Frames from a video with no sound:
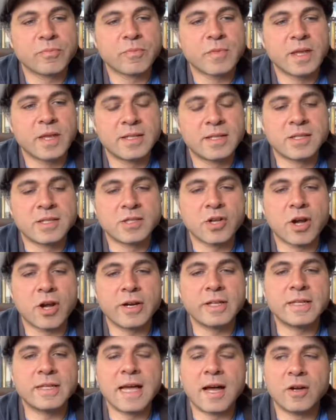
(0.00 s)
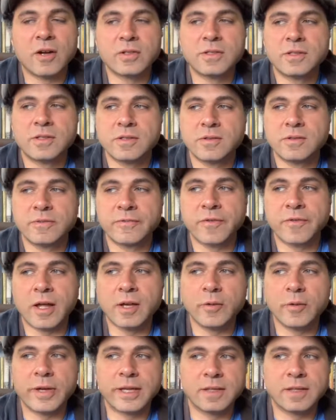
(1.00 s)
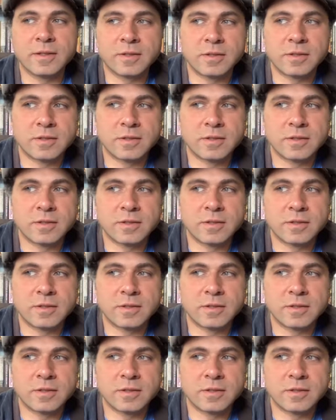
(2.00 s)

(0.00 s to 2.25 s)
it started out following